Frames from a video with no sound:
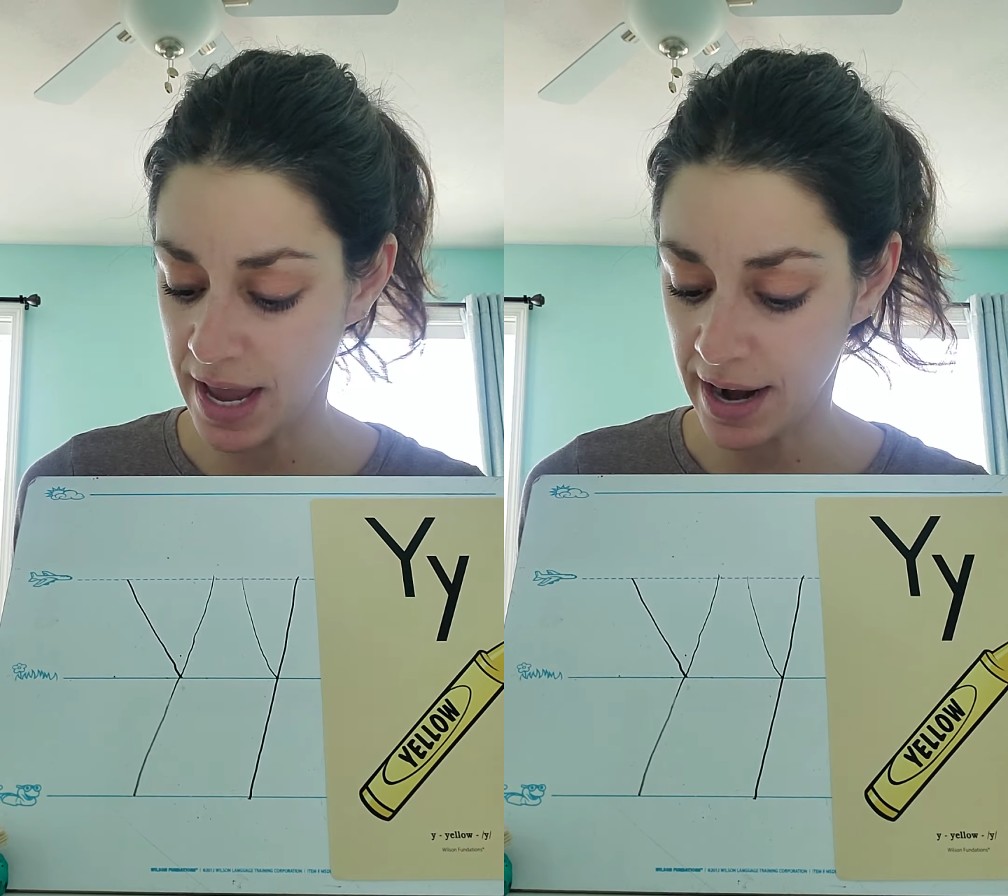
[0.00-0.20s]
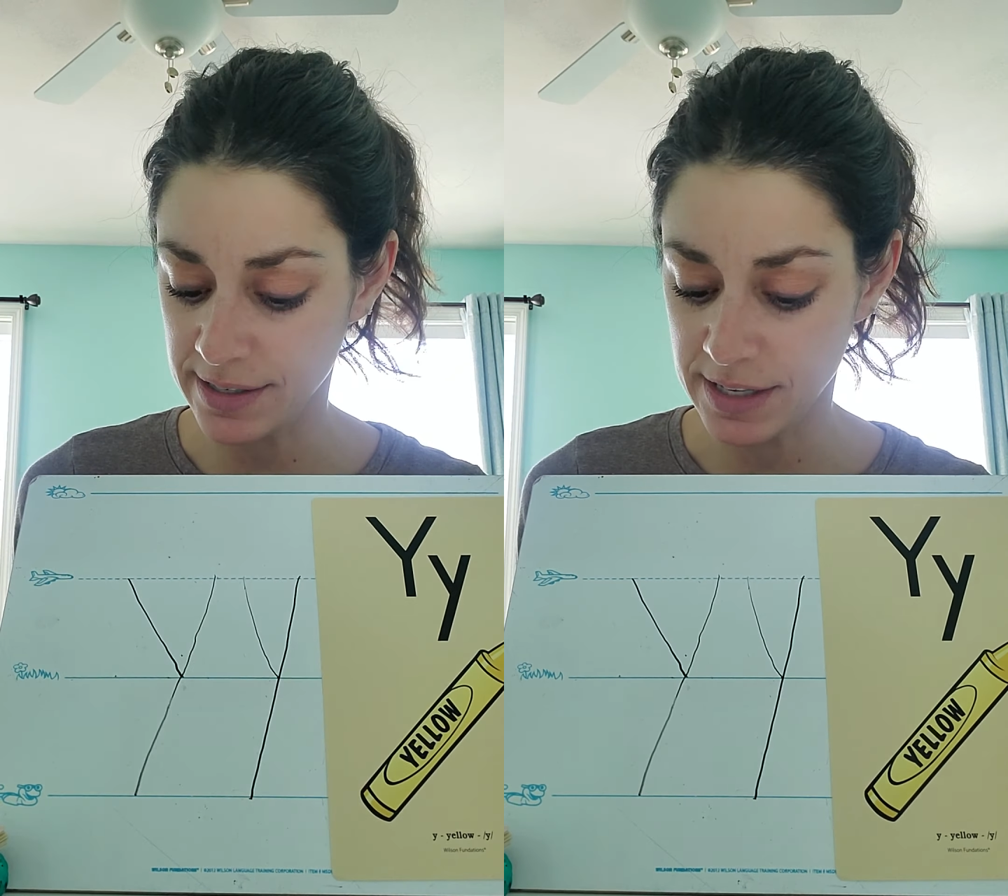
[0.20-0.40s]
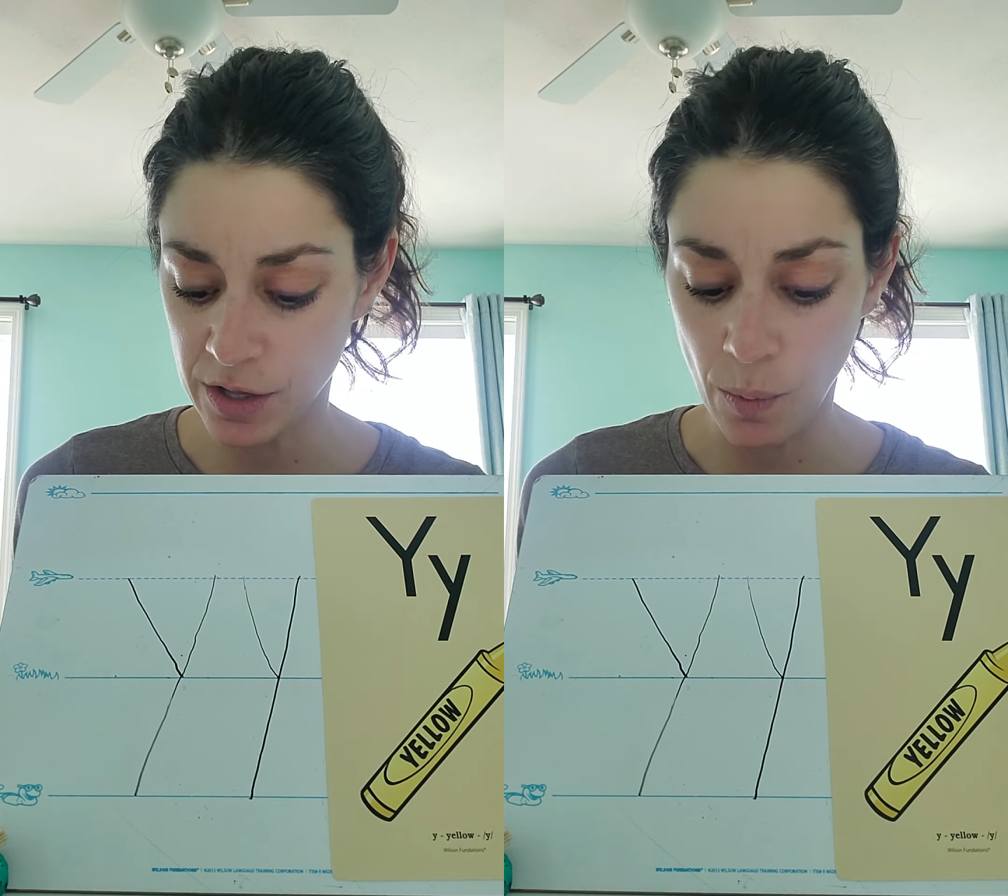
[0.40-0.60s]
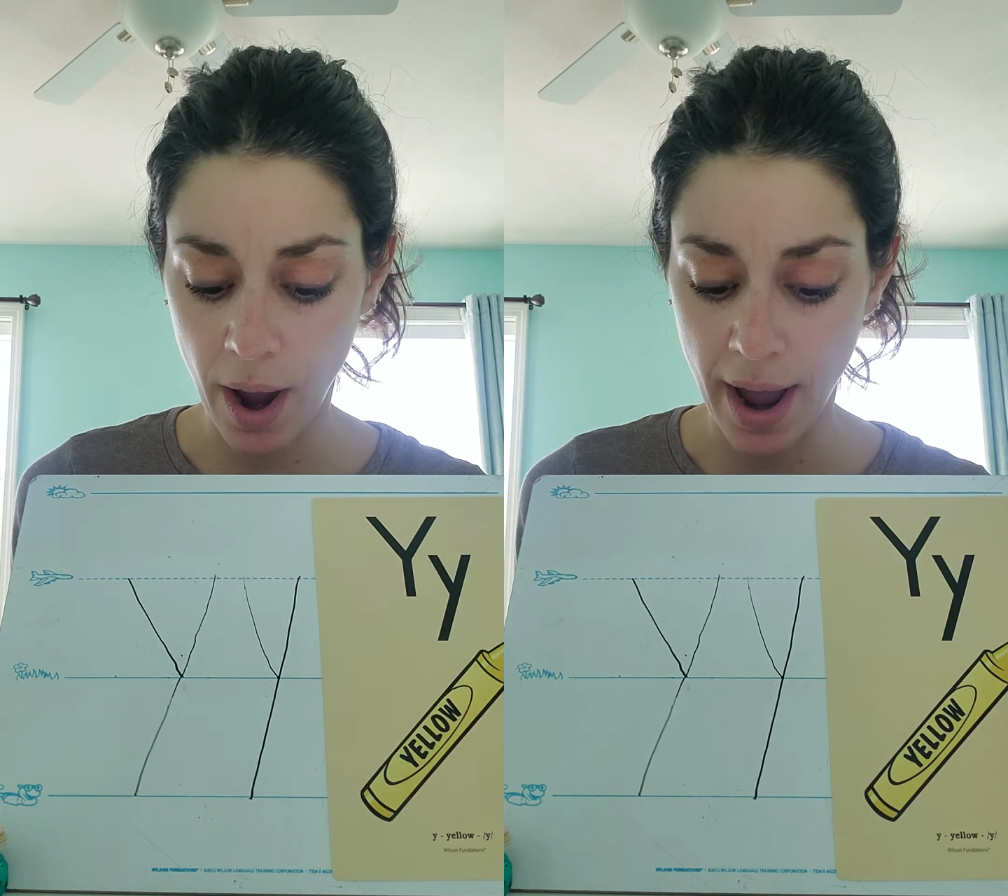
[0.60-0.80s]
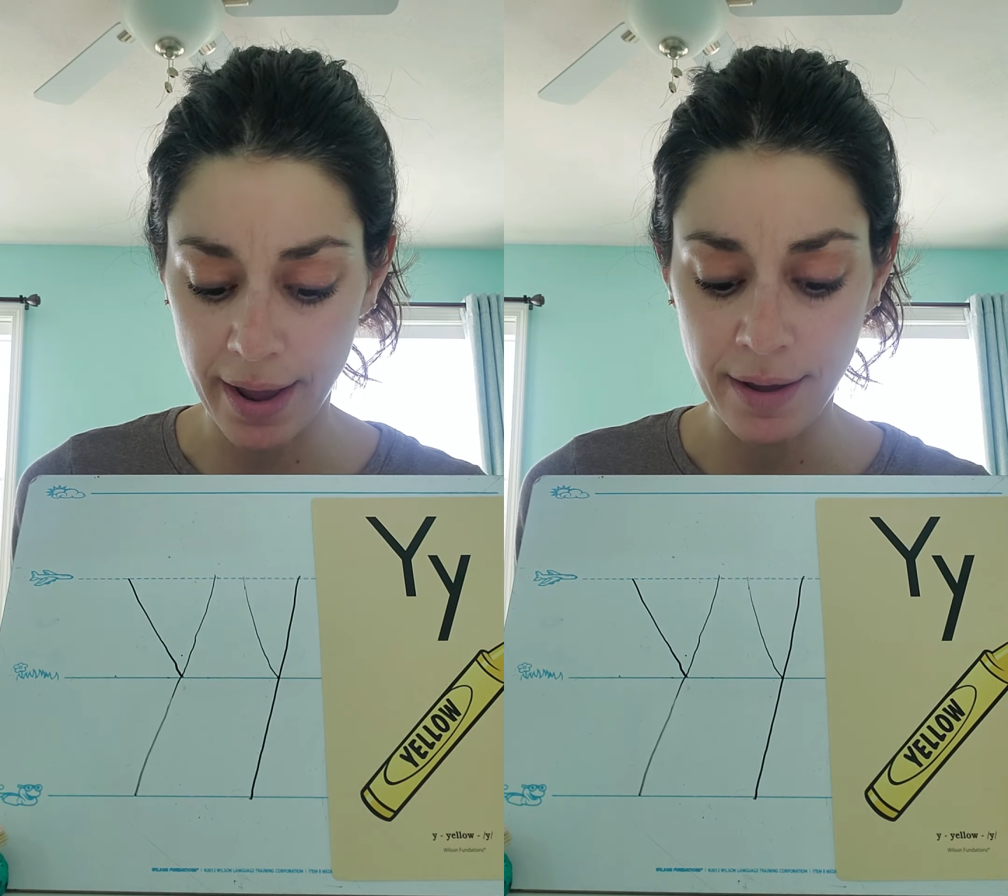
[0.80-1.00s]
X and the
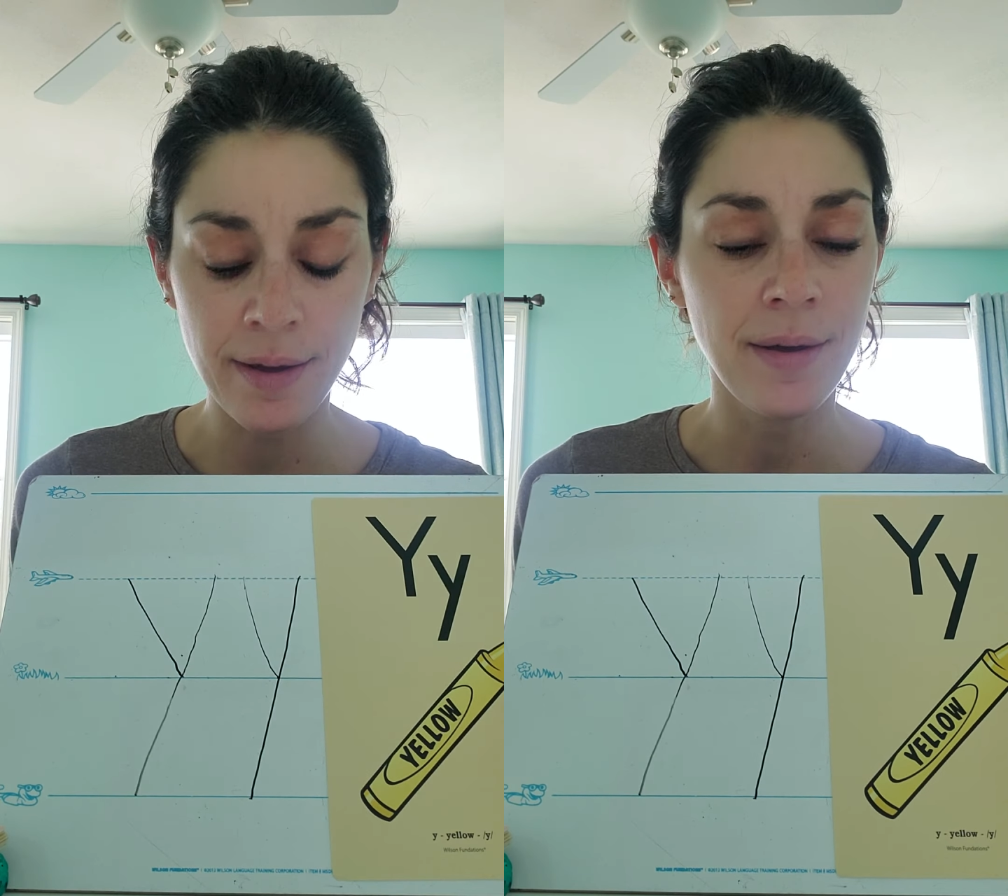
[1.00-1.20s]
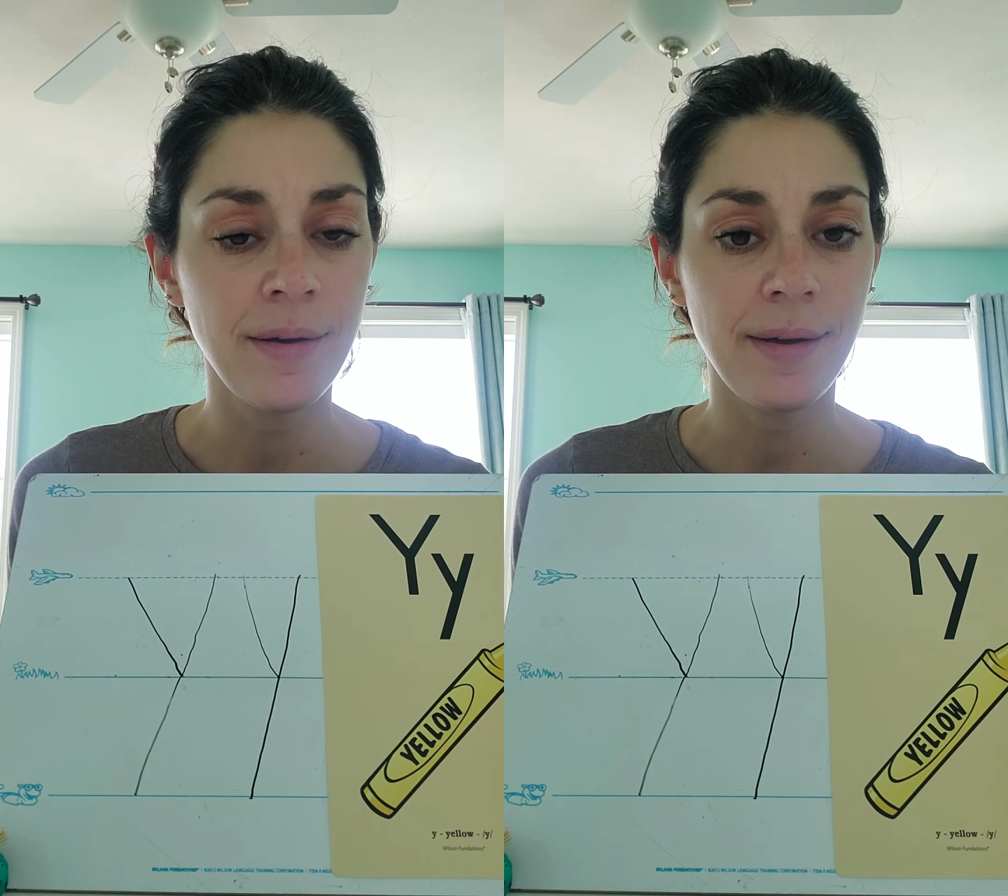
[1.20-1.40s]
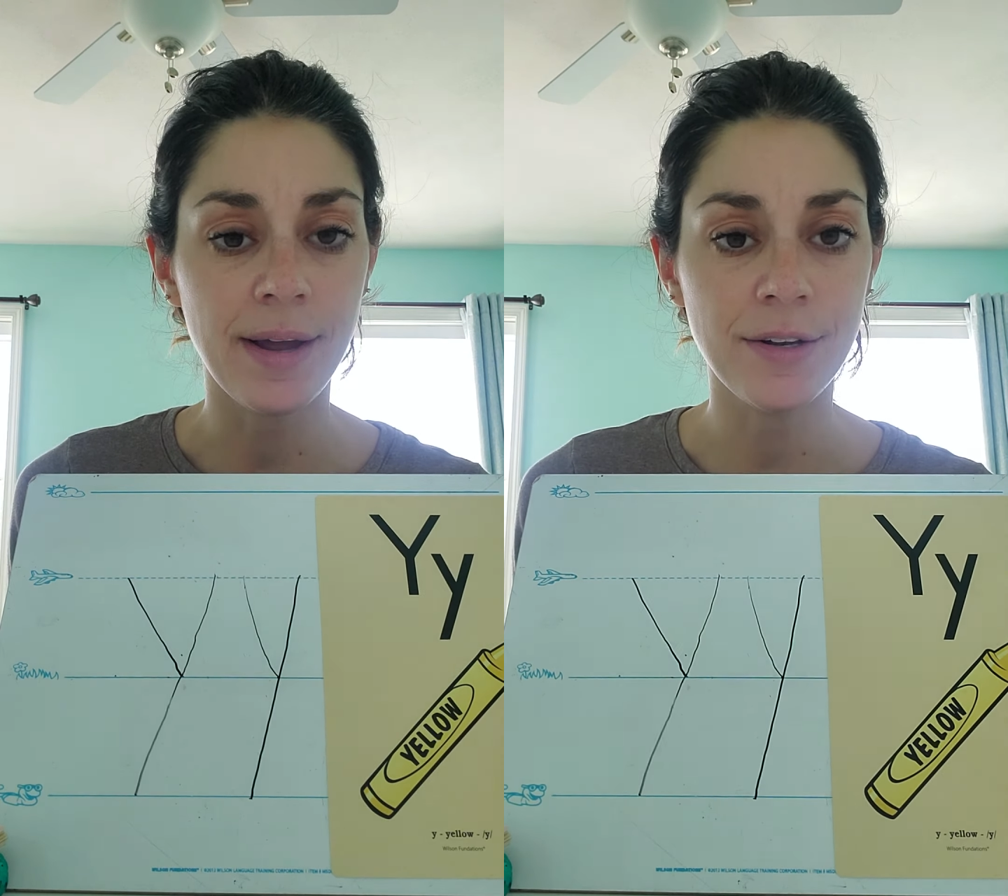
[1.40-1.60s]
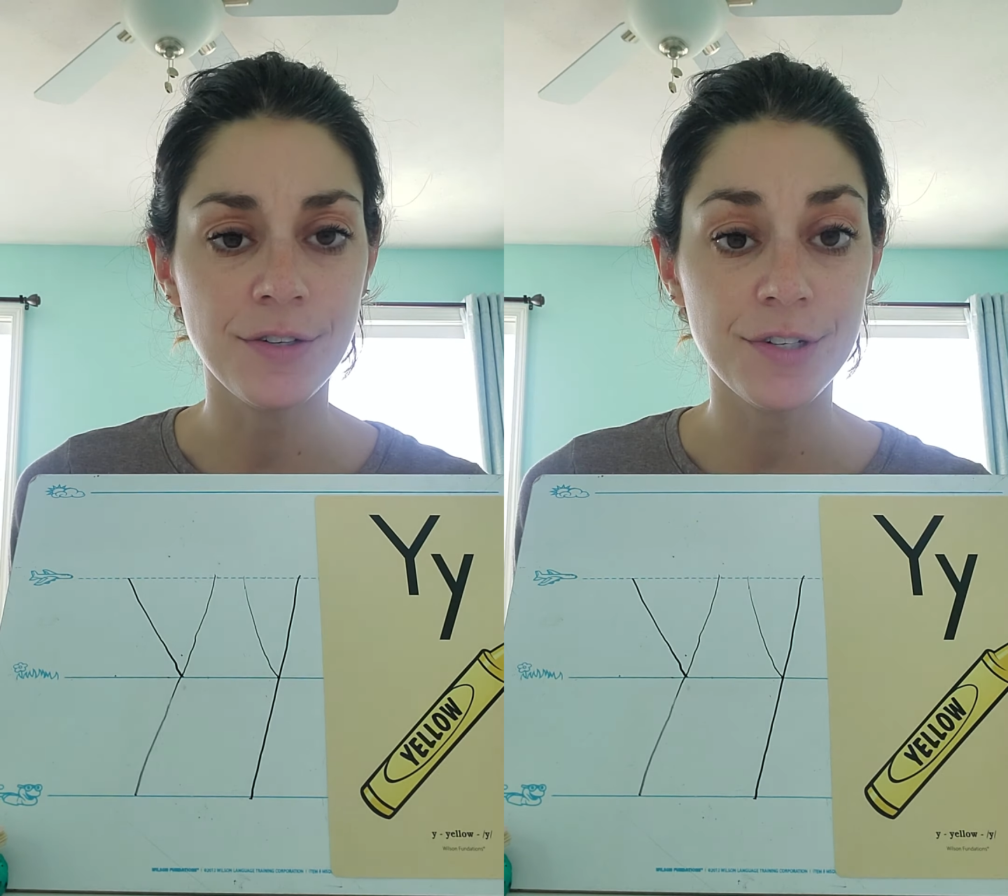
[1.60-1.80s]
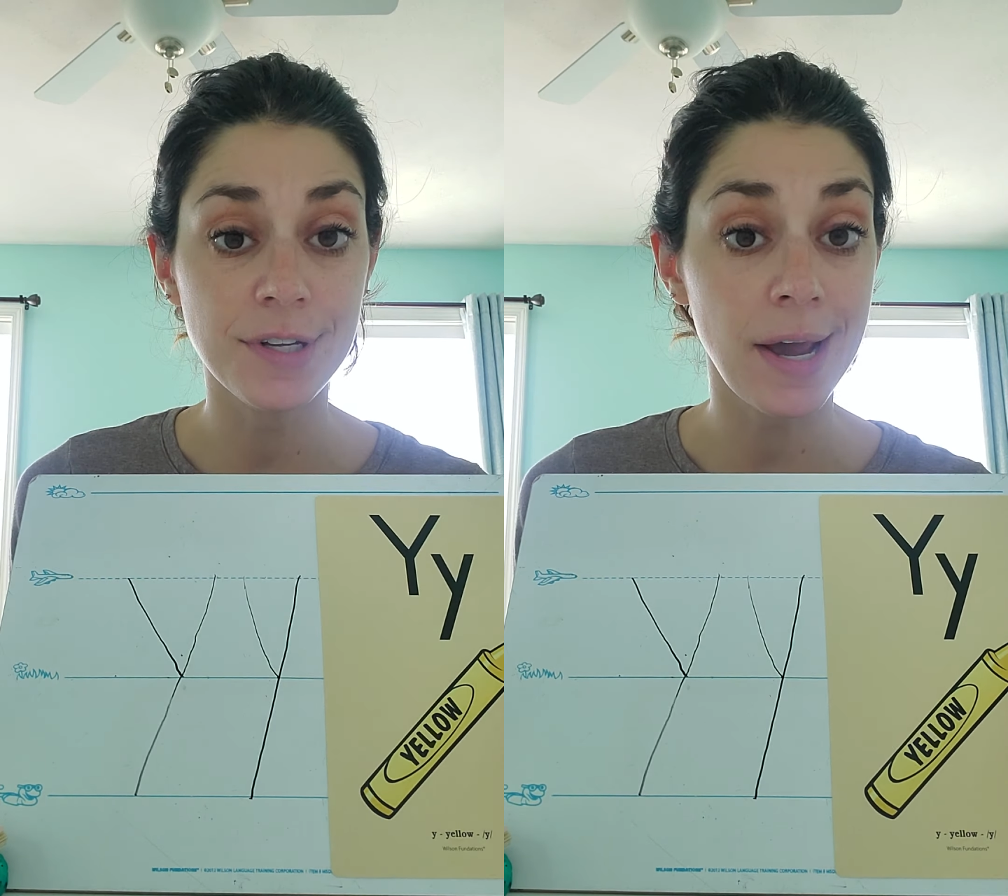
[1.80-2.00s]
Y and
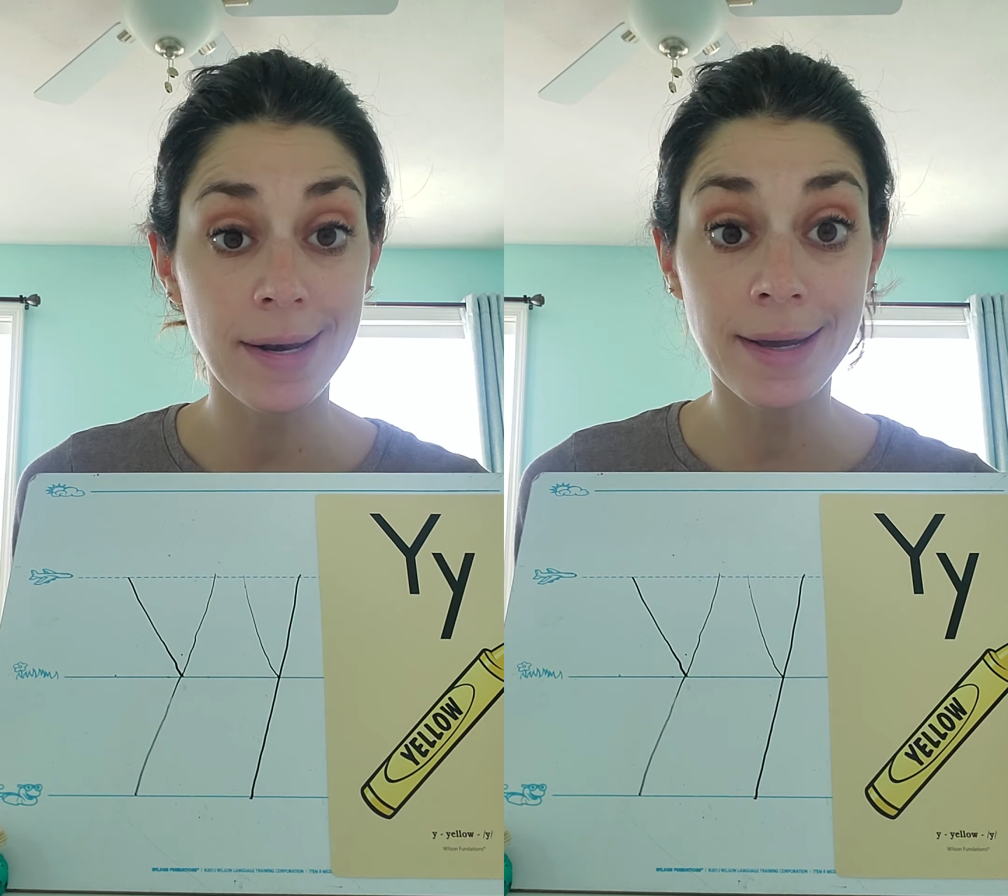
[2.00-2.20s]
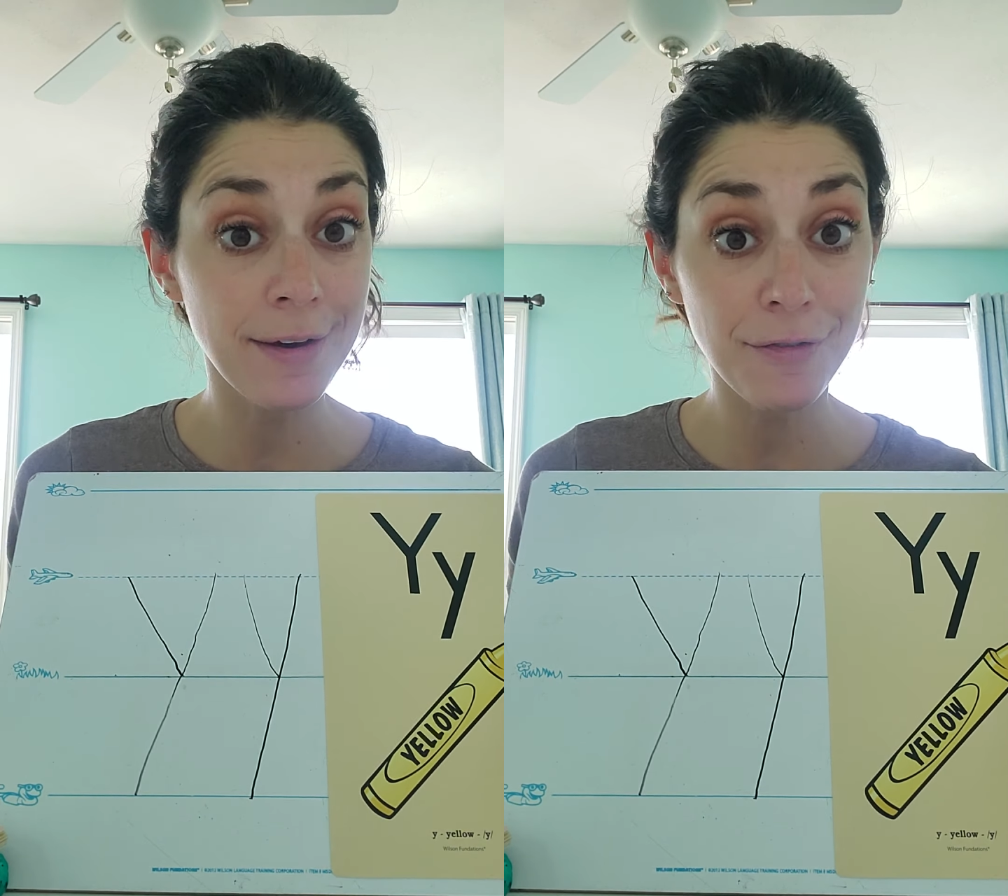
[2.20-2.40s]
just kind of get